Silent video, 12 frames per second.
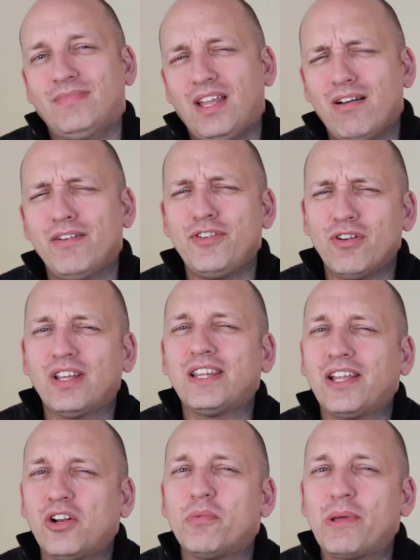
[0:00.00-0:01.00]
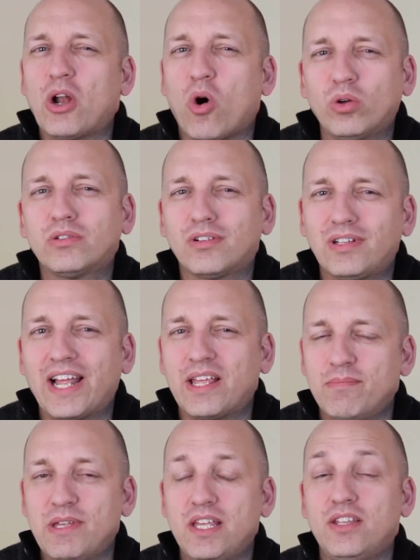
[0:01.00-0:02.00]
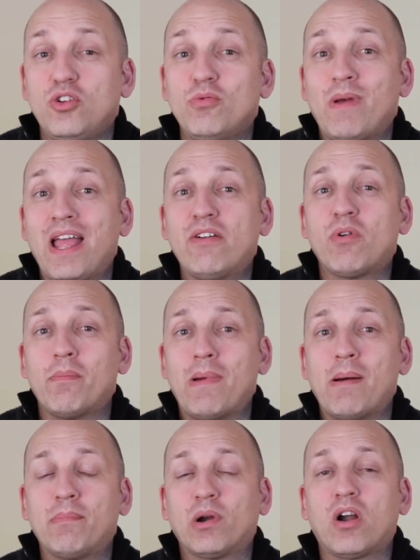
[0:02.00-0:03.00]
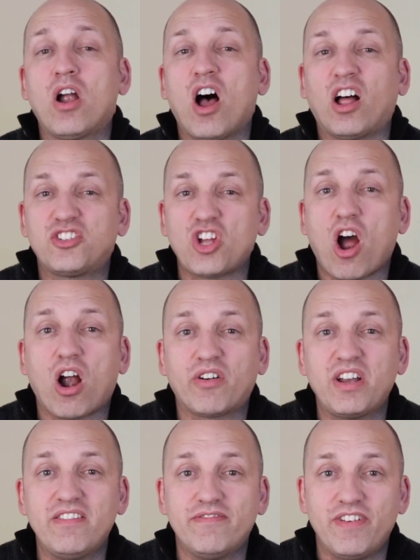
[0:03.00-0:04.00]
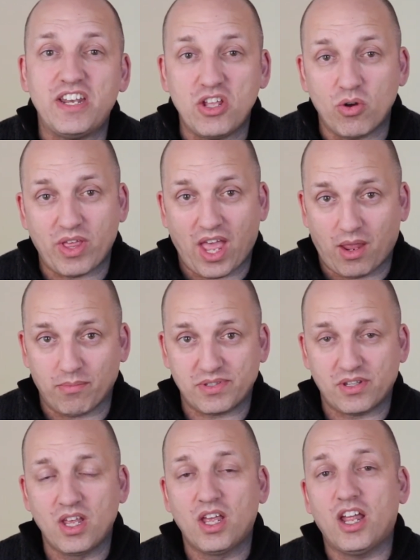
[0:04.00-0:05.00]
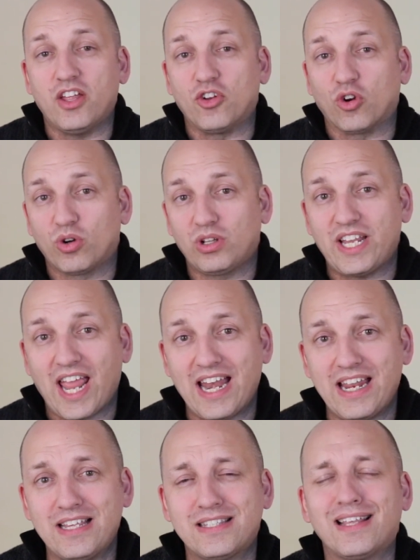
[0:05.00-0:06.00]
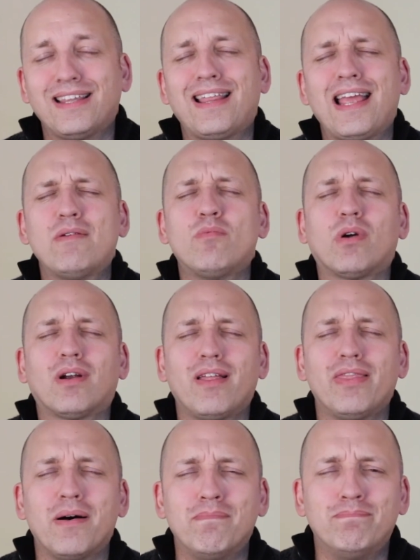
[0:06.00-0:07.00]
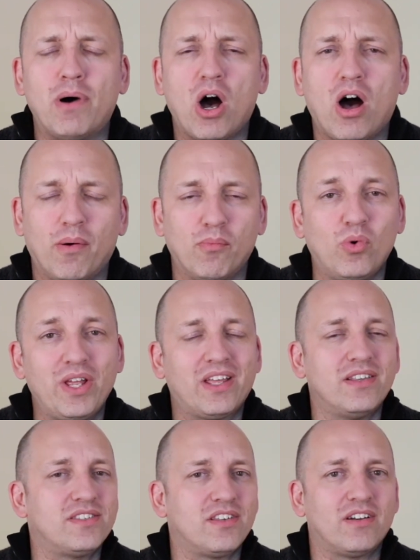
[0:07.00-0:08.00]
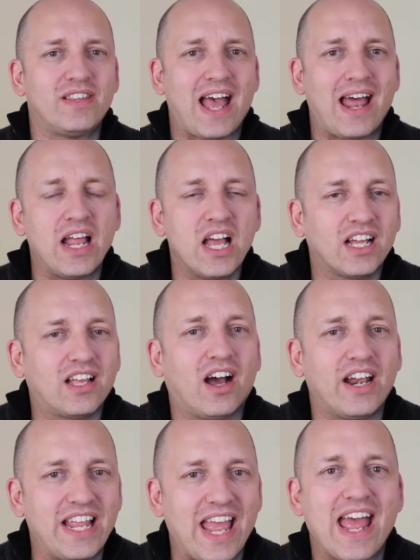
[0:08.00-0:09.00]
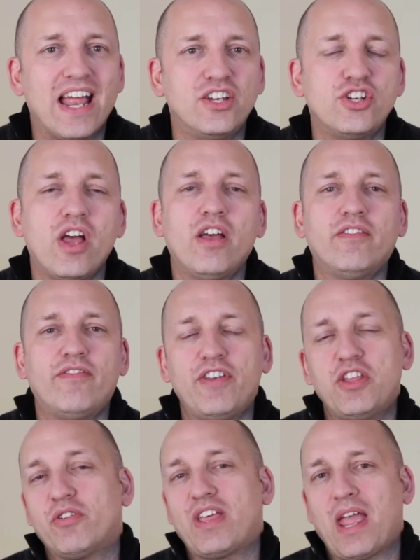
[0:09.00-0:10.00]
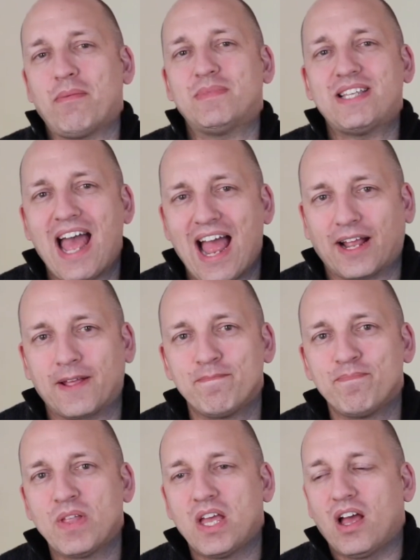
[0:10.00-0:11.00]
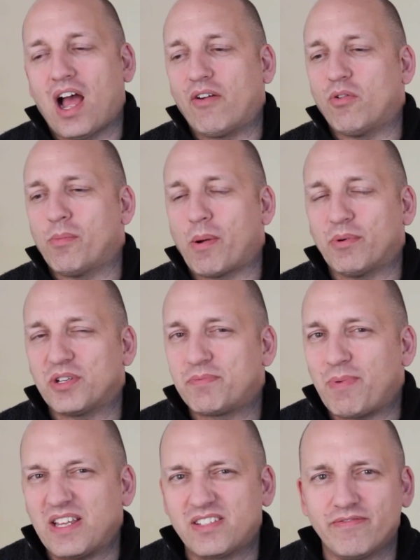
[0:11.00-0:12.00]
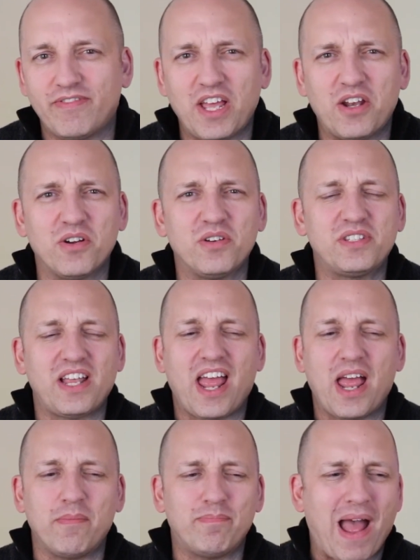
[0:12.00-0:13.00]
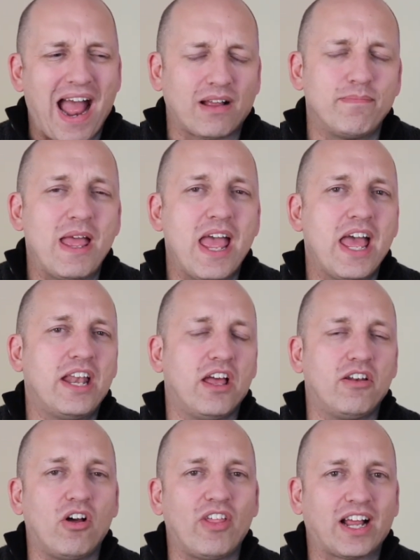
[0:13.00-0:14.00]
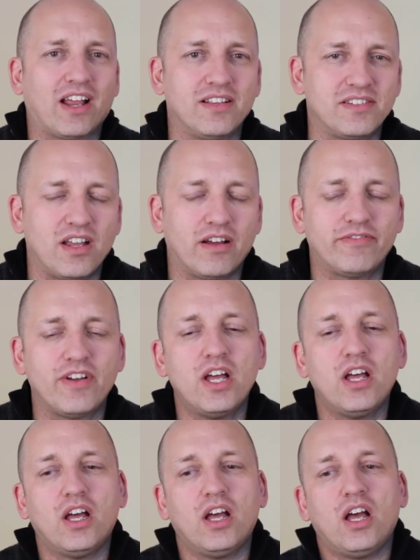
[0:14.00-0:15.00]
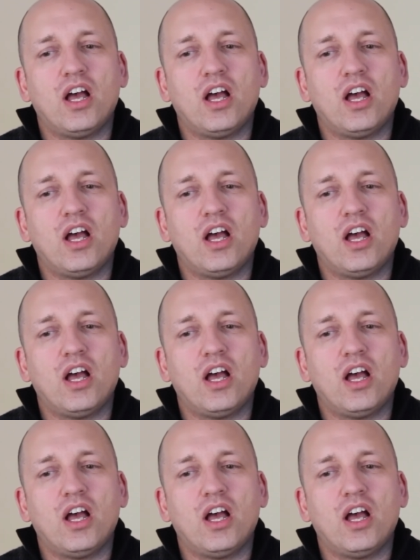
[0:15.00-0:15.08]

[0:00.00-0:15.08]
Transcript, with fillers: Now, if you're a little bit older like me, you may remember Atari video games. In the early 80s, they were the bomb. We considered that cutting-edge video game tech. I remember Space Invaders and Pac-Man and all that kind of stuff.